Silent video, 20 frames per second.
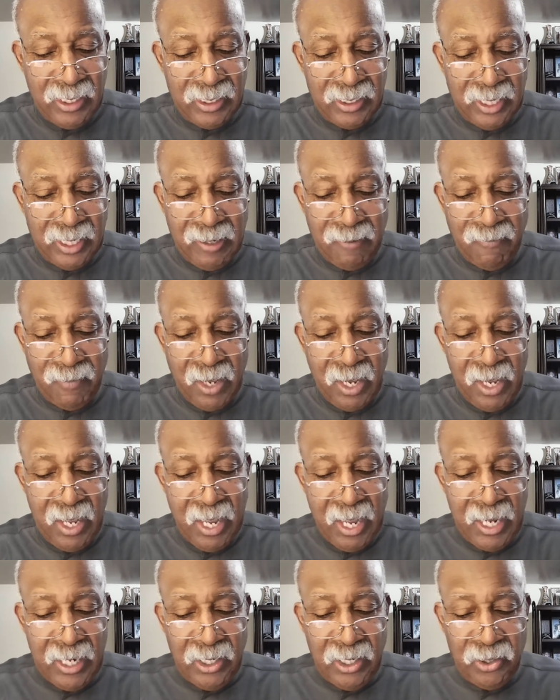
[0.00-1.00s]
He said,
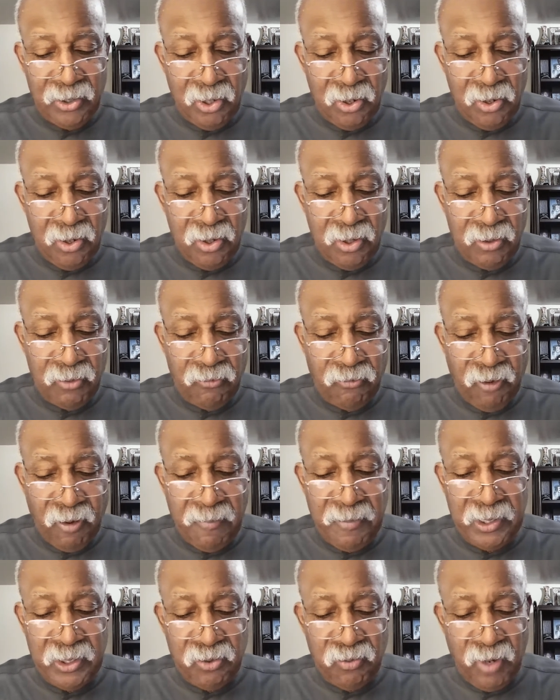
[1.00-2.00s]
and he turns
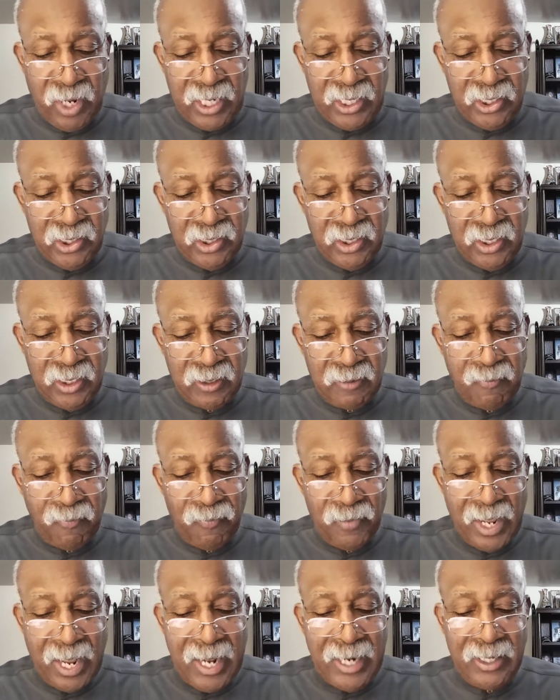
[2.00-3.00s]
from his righteousness
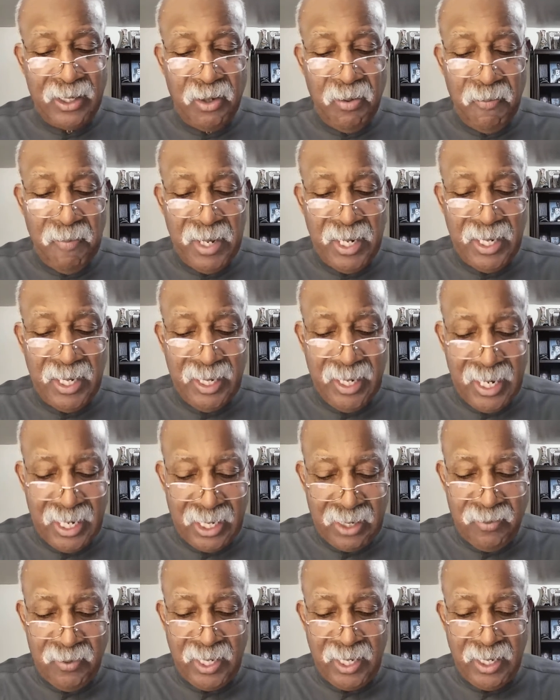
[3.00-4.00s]
and commit
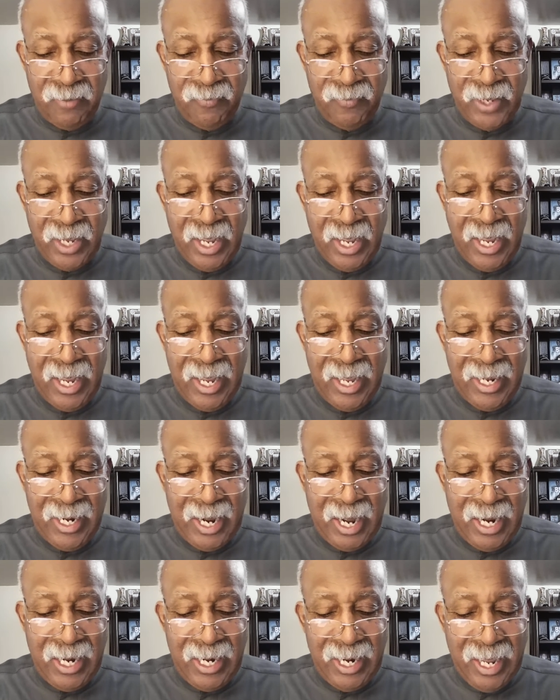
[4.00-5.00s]
iniquity,
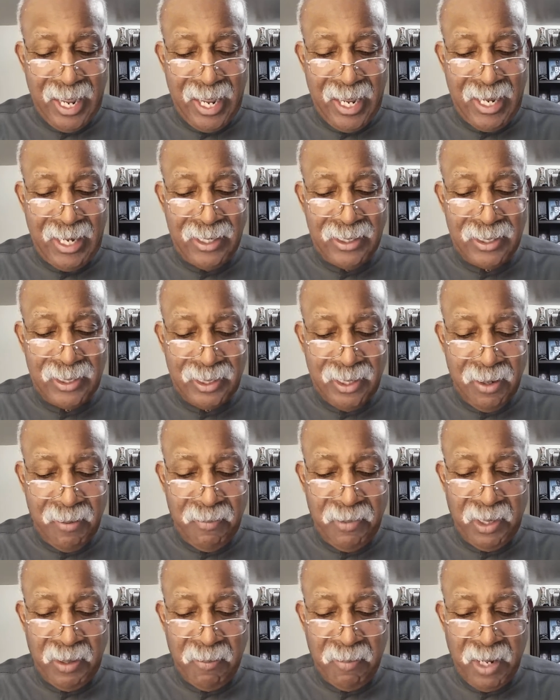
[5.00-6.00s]
and I lay a
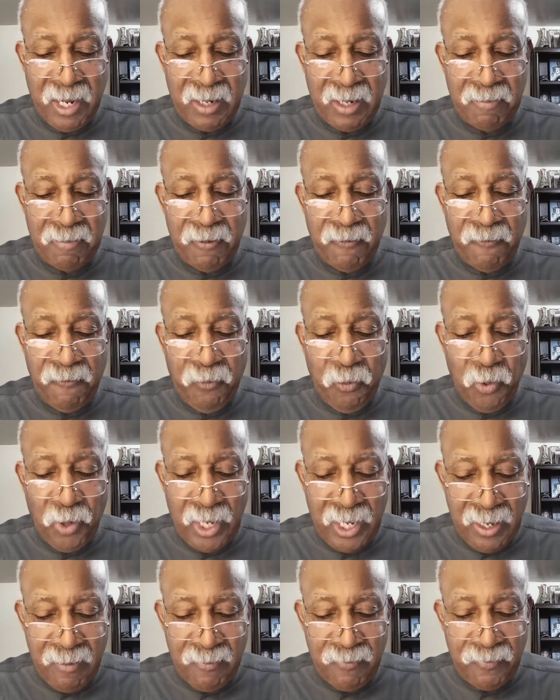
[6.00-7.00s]
stumbling block
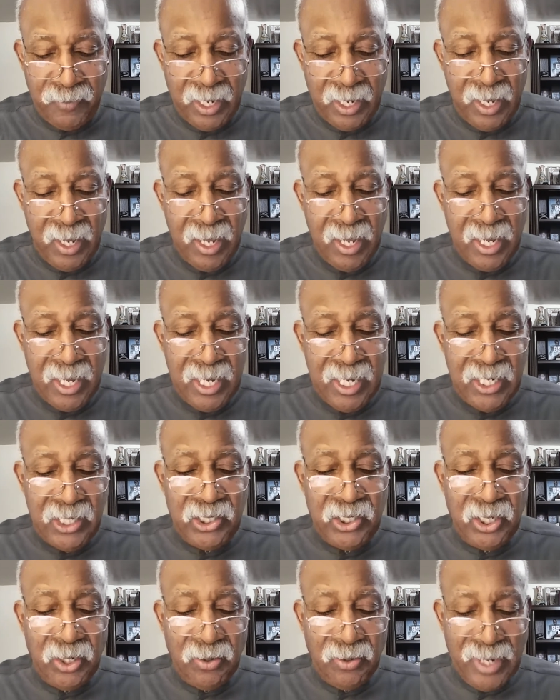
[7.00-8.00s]
before him.
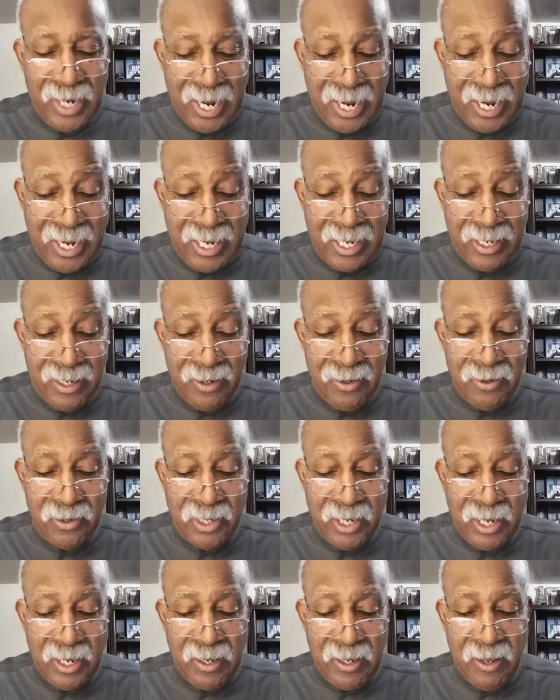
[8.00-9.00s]
He shall die,
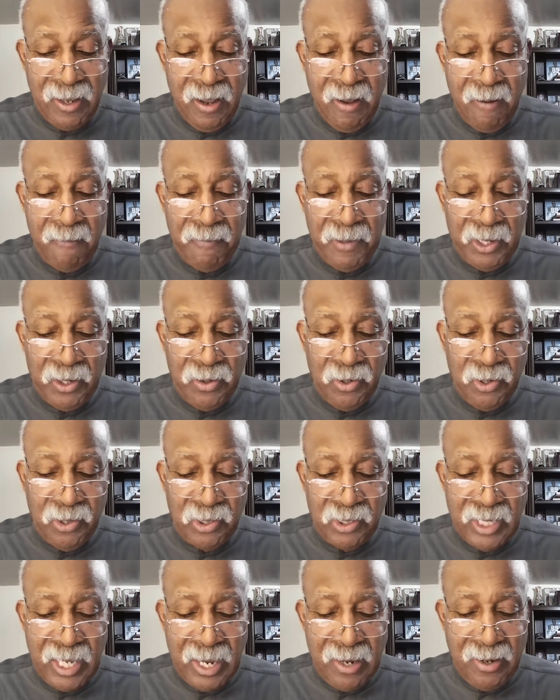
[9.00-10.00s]
okay?
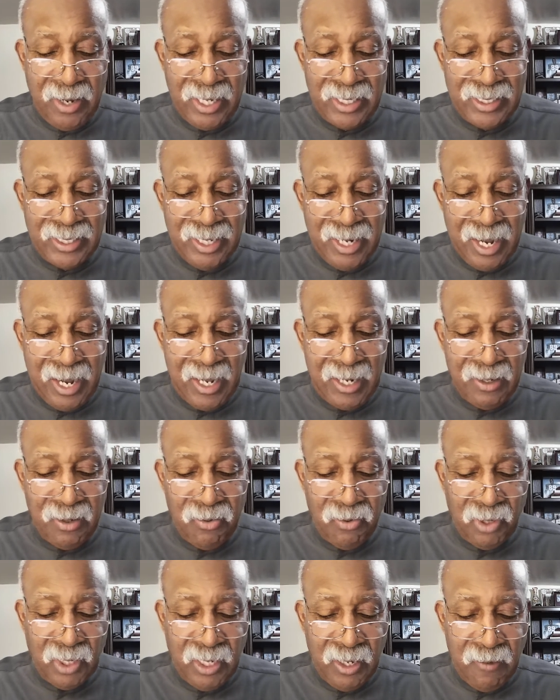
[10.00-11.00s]
Because thou hast
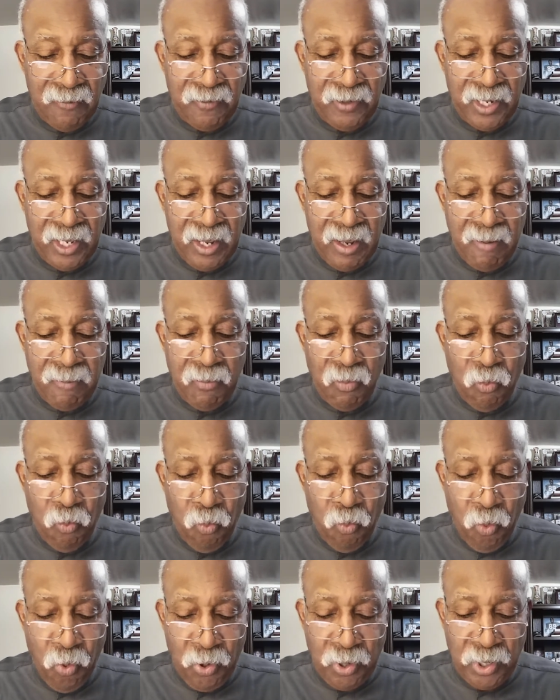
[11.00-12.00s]
not given him
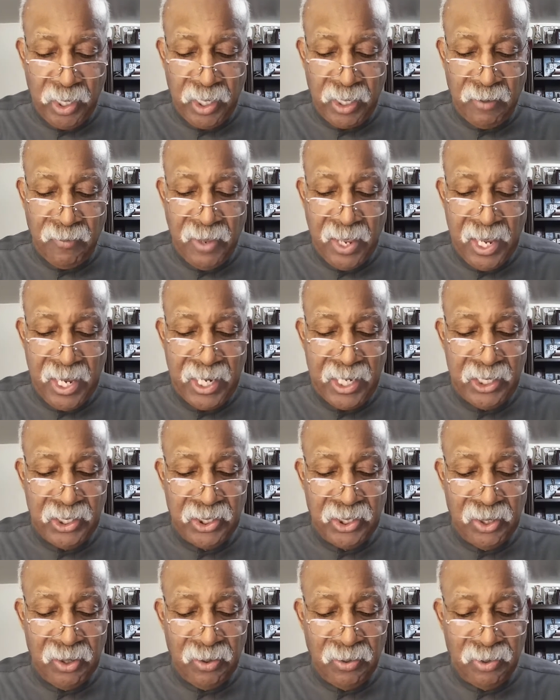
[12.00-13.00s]
warning,
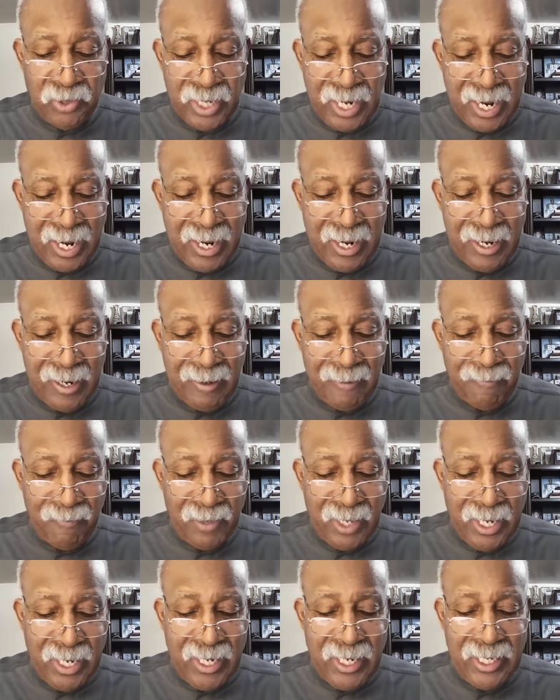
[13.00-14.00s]
he shall die
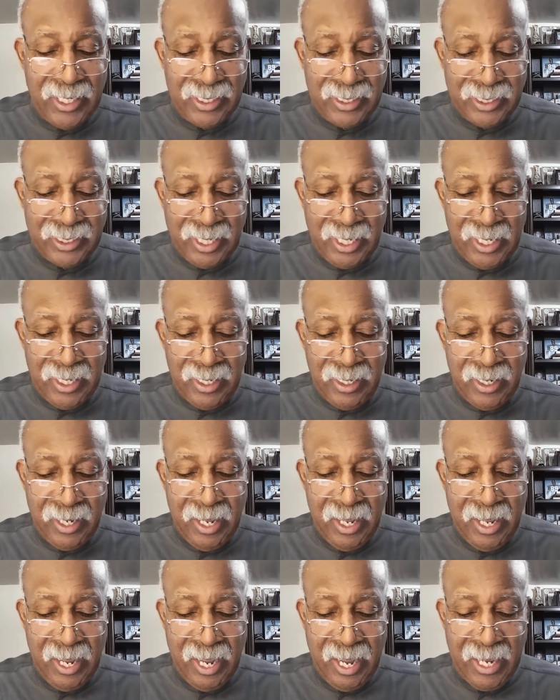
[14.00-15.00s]
in his sin,
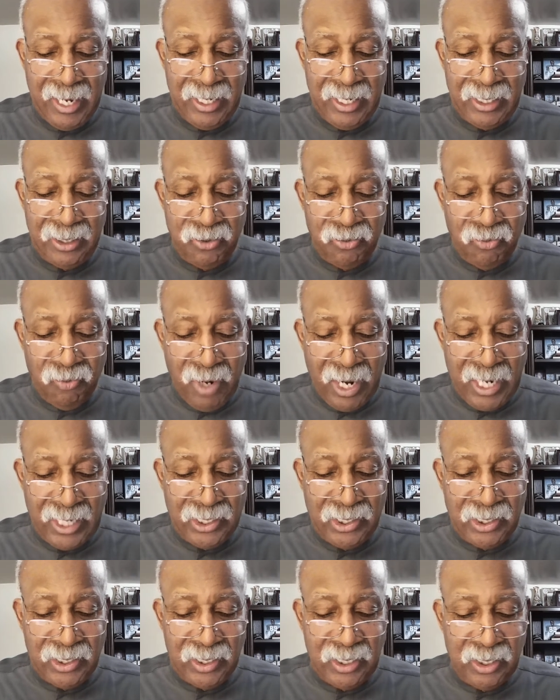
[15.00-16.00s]
and his
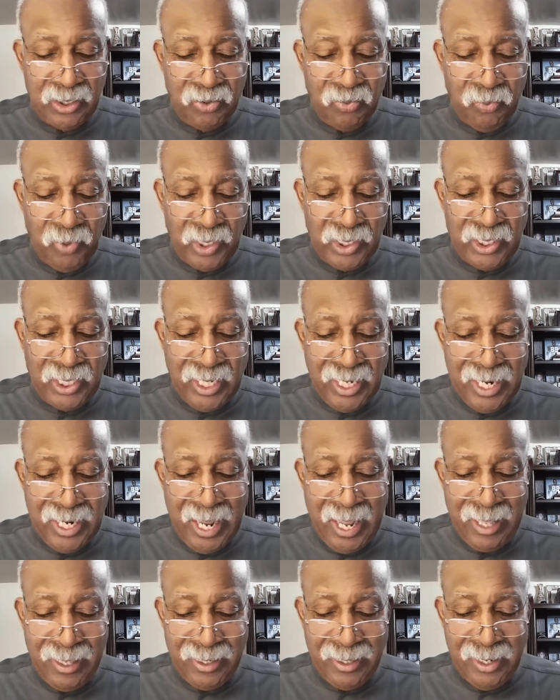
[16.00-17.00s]
righteousness which
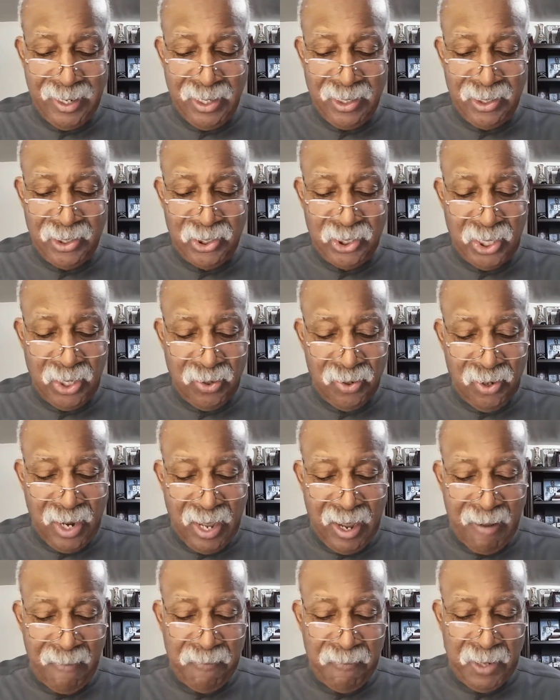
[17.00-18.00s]
he hath done shall
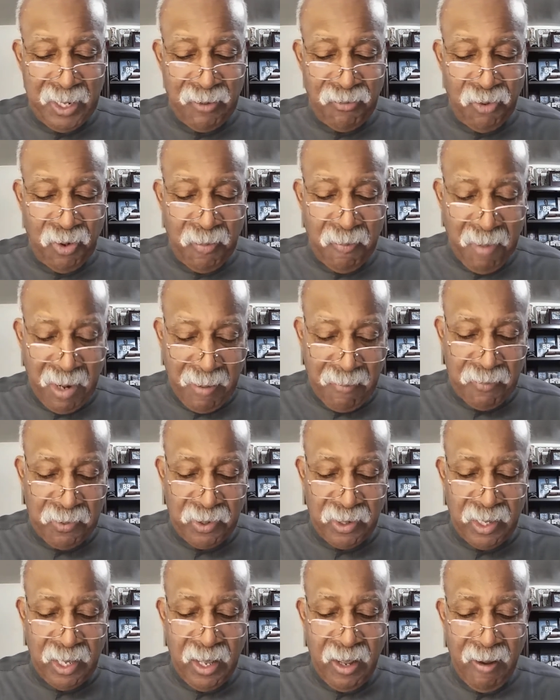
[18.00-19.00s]
not be
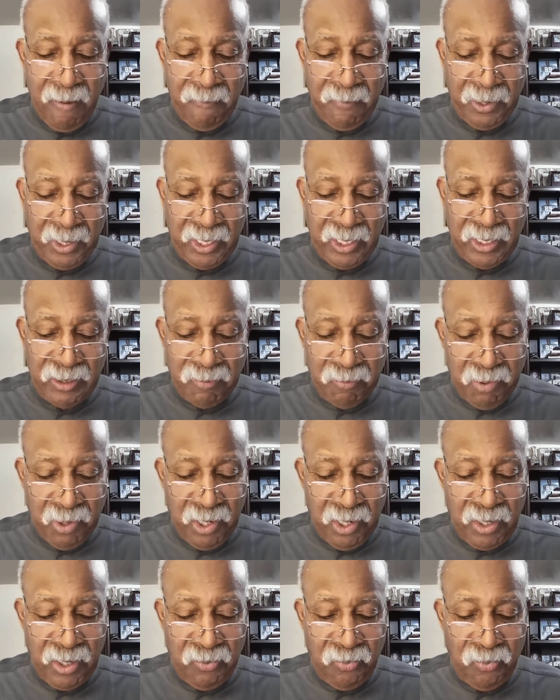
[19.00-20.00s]
remembered but his
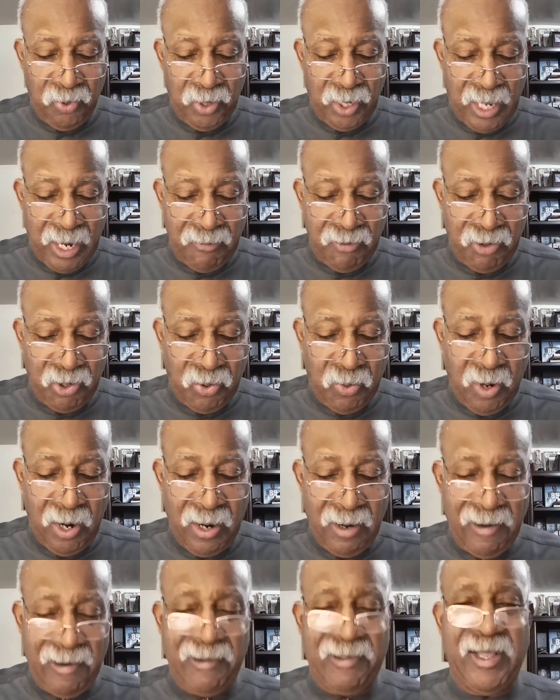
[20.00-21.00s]
blood will I
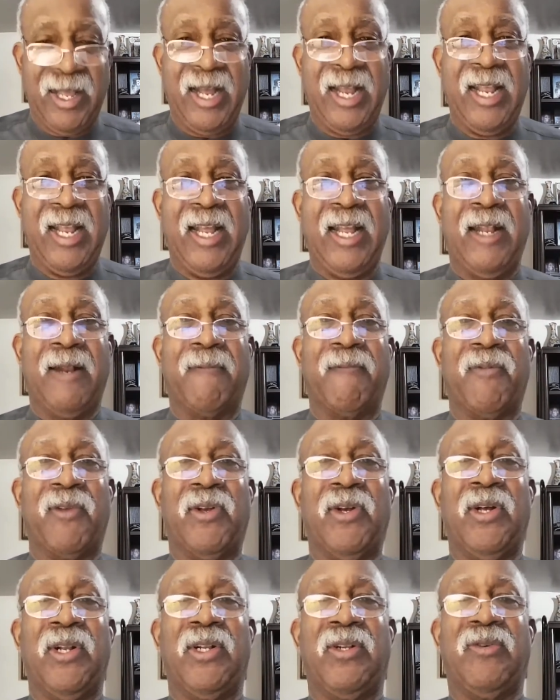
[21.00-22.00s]
require at thy hand.
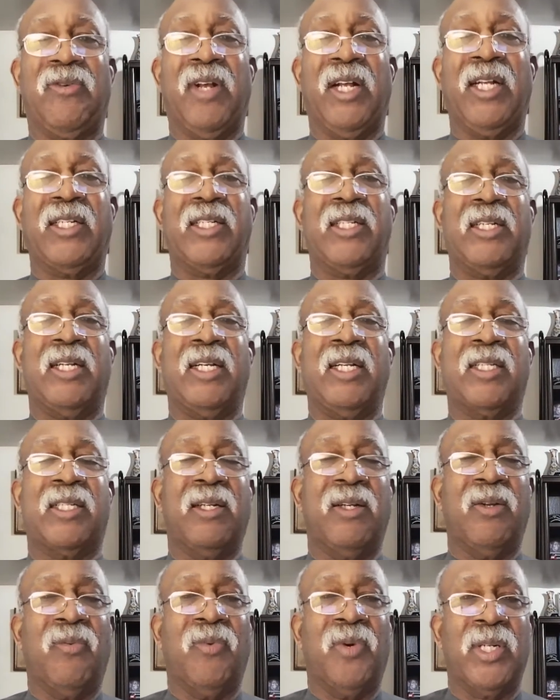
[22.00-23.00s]
Good gracious,
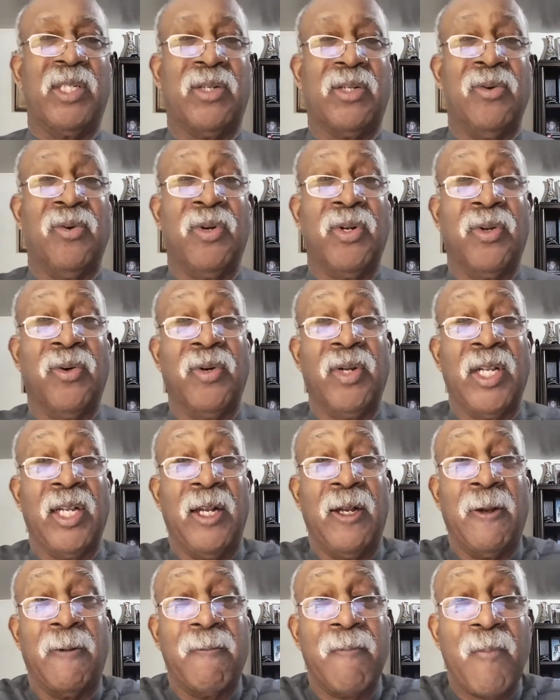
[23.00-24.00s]
listen to what's going
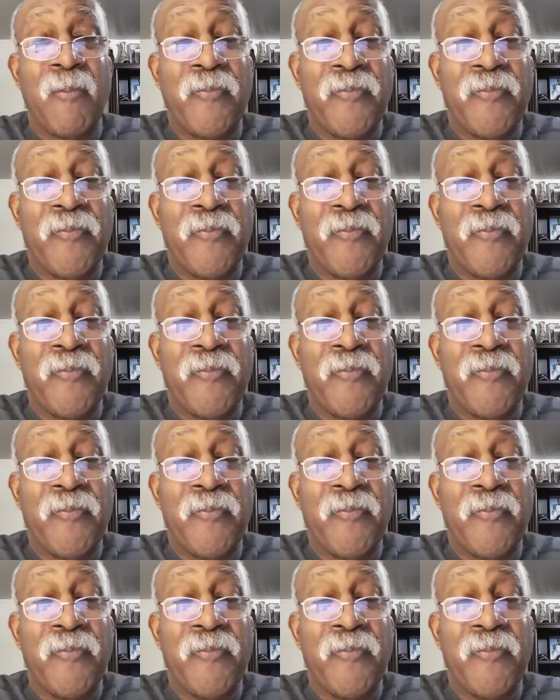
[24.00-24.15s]
on here.